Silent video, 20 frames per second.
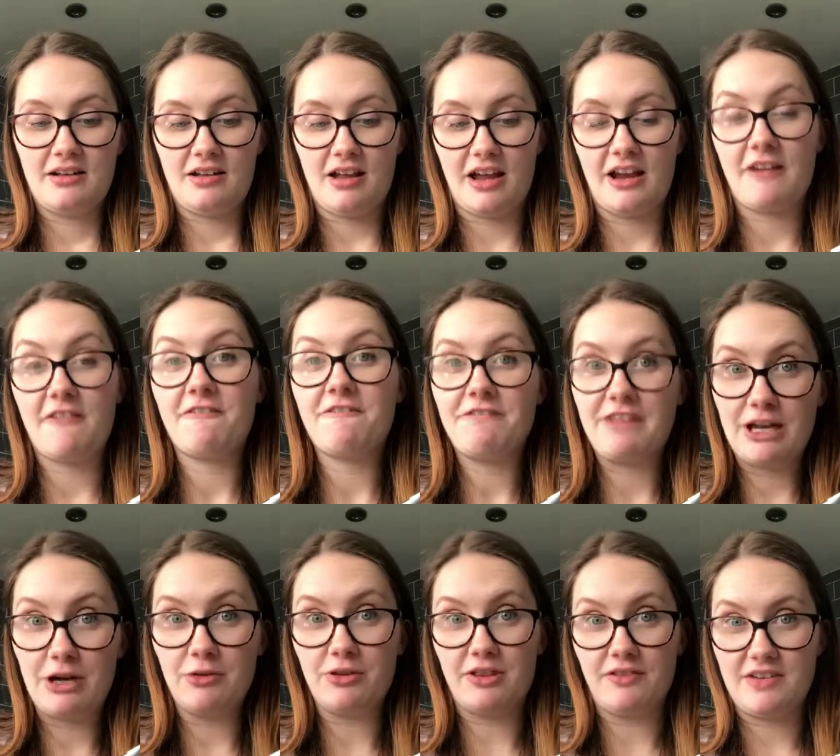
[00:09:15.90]
like
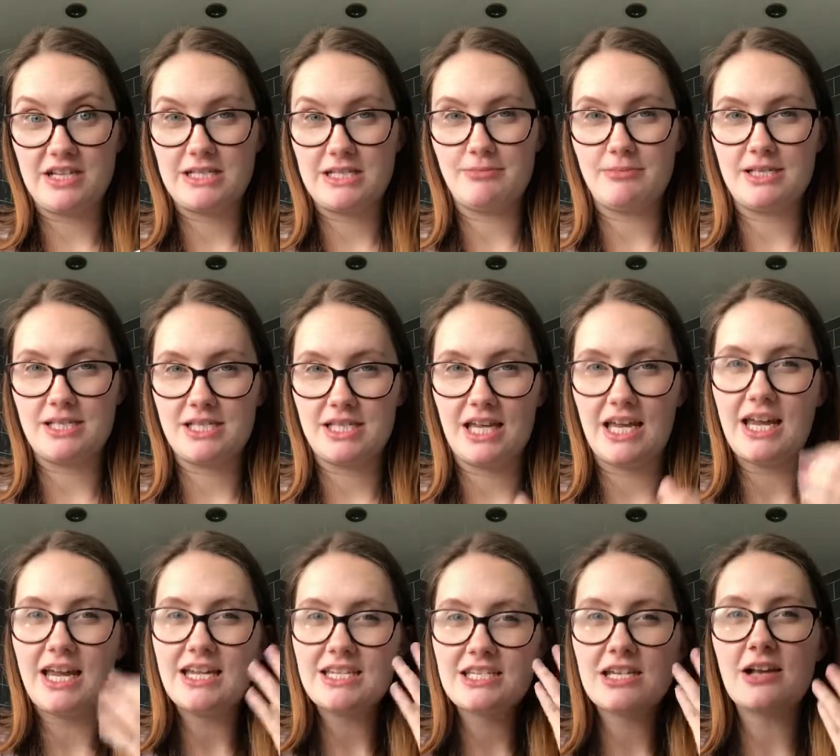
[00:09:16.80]
feel the vitamin C.
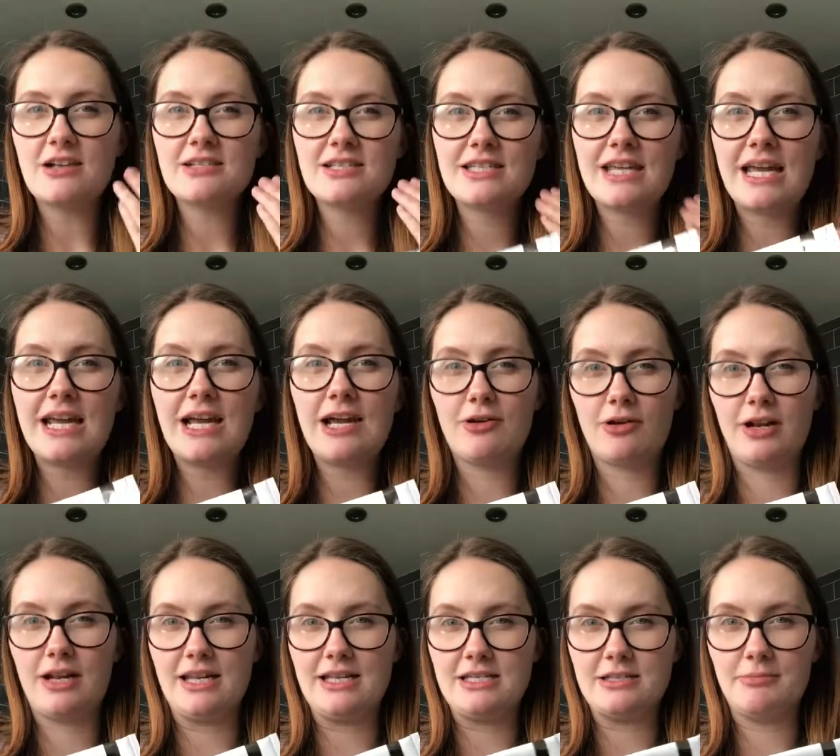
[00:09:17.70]
It does tingle
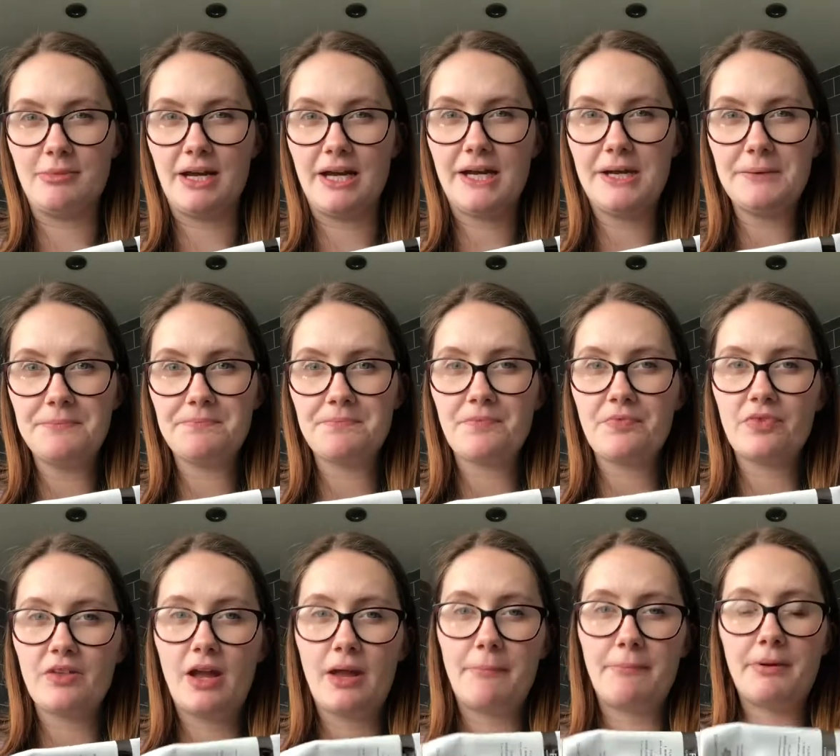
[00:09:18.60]
a little bit,
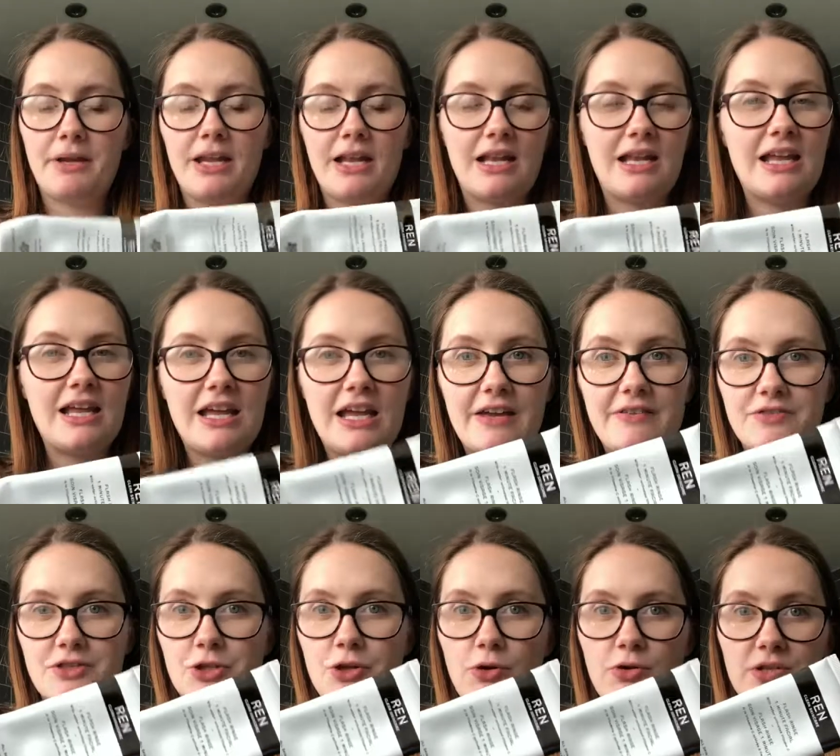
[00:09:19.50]
but it
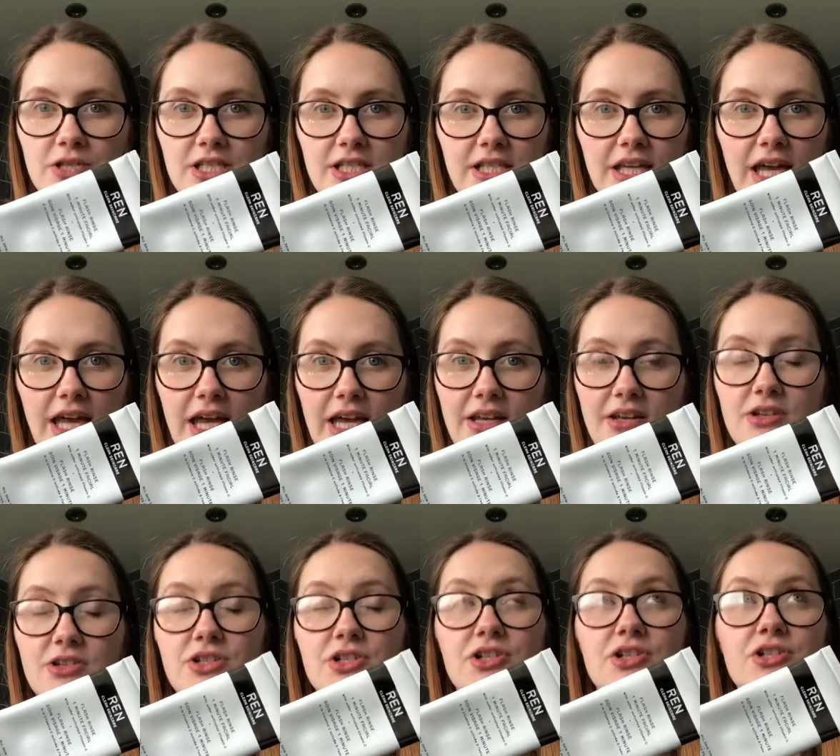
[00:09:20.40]
leaves your
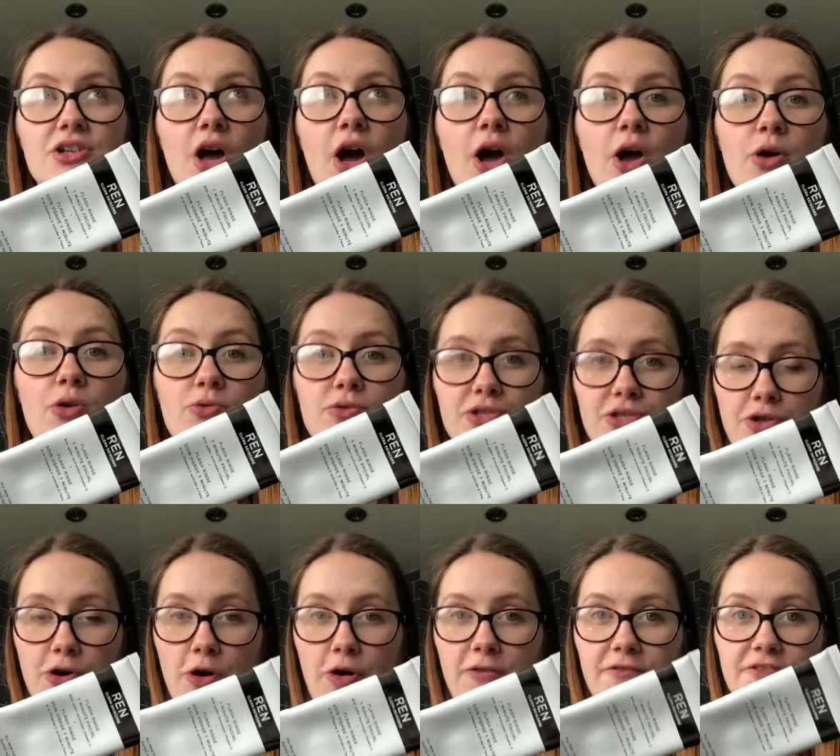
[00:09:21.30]
skin so
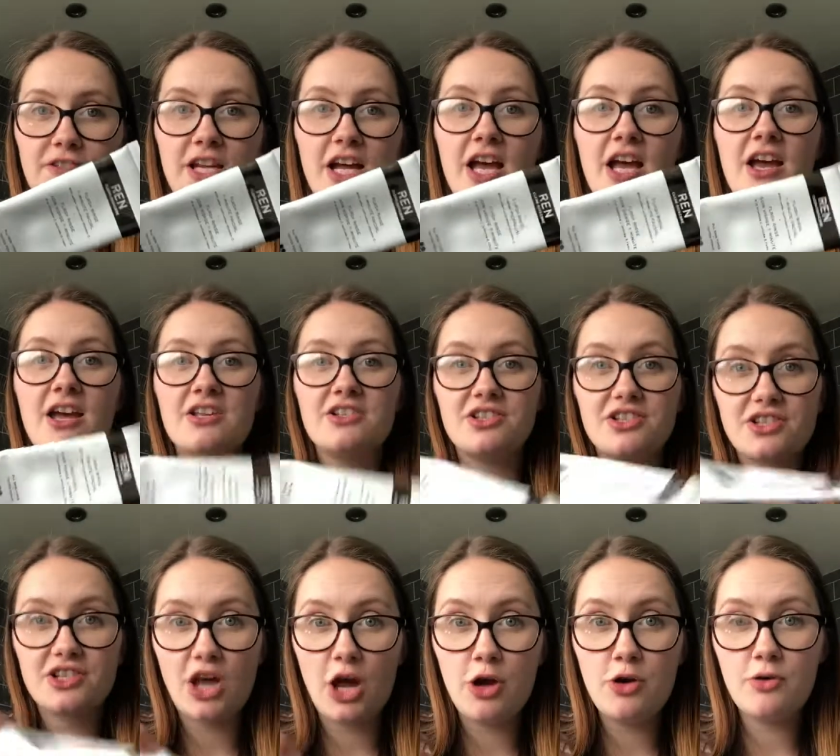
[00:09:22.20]
soft,
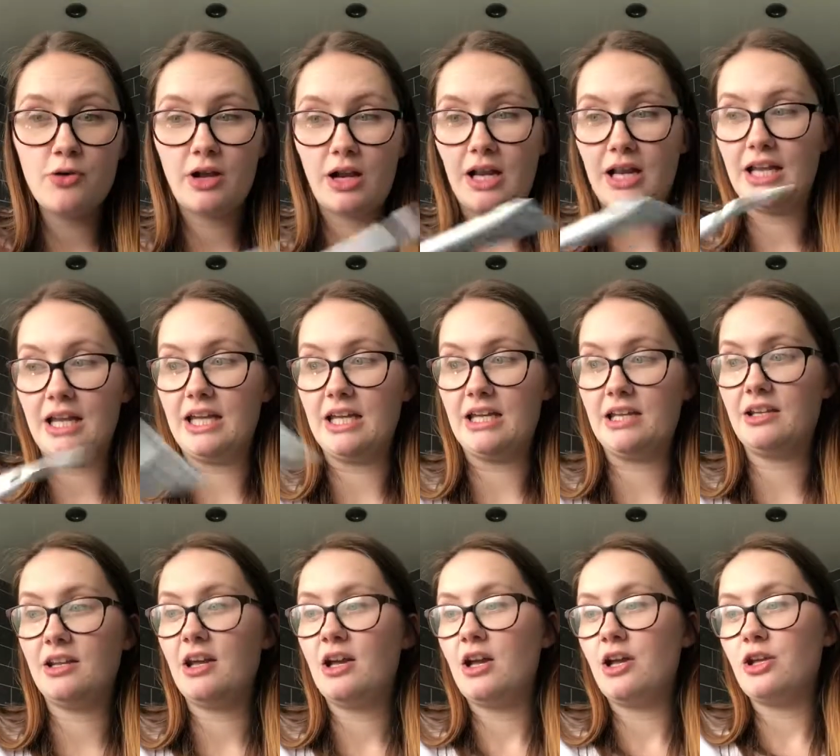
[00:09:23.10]
so
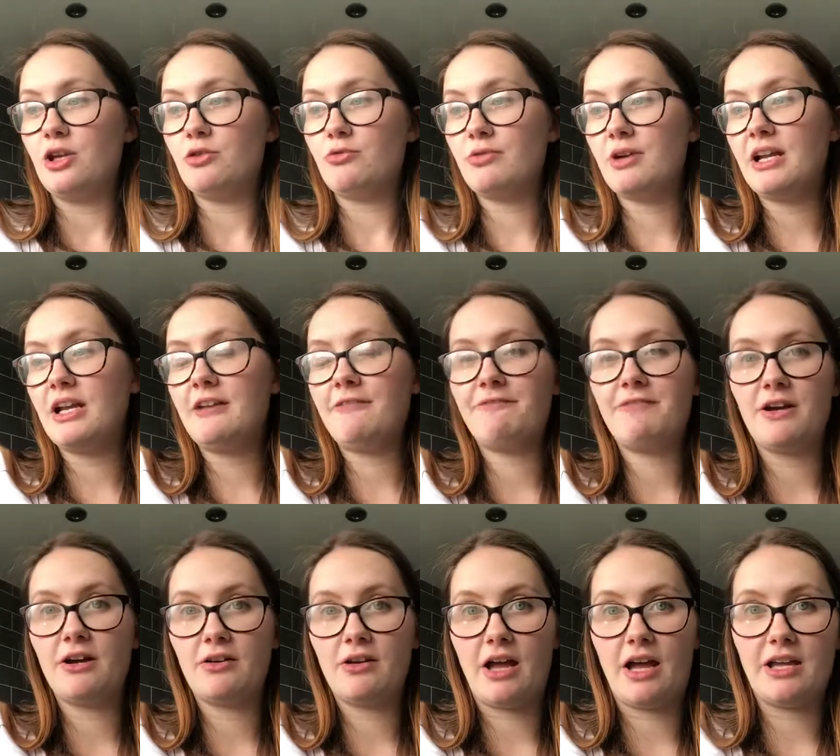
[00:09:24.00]
clean. You really
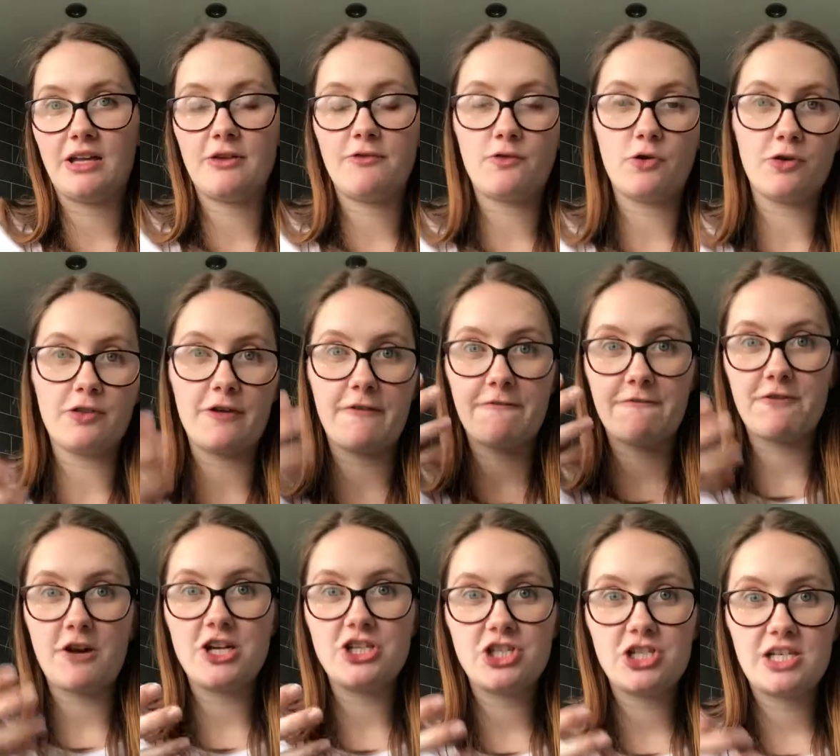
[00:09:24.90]
feel like you've got the
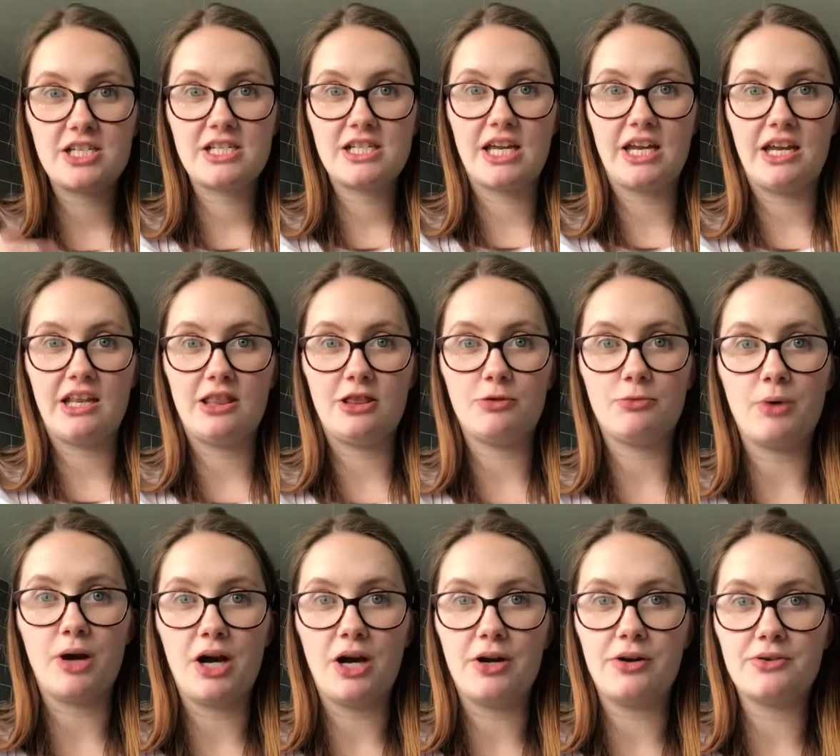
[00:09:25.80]
freshest skin in the
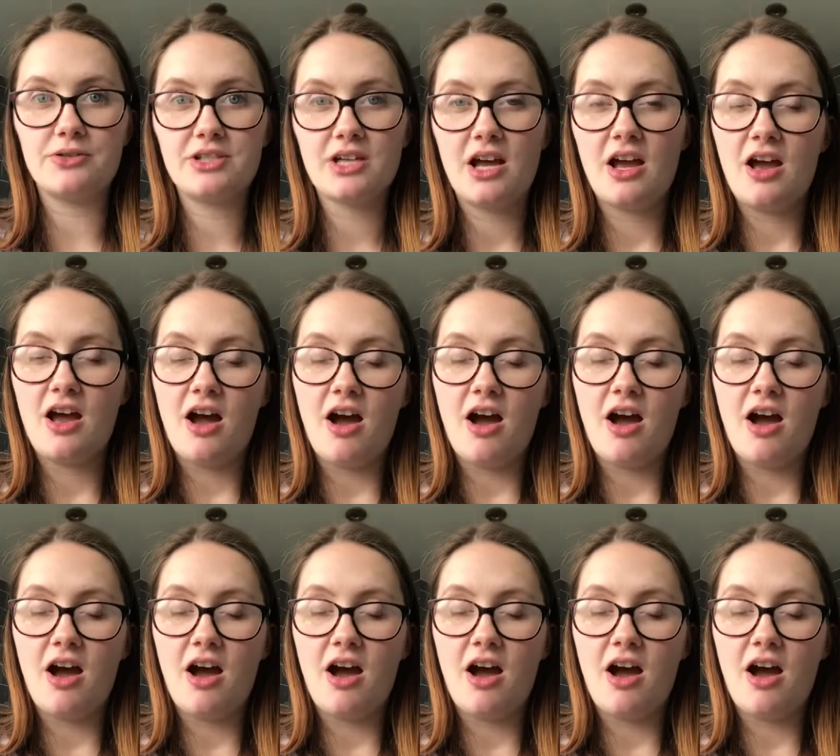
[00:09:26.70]
world.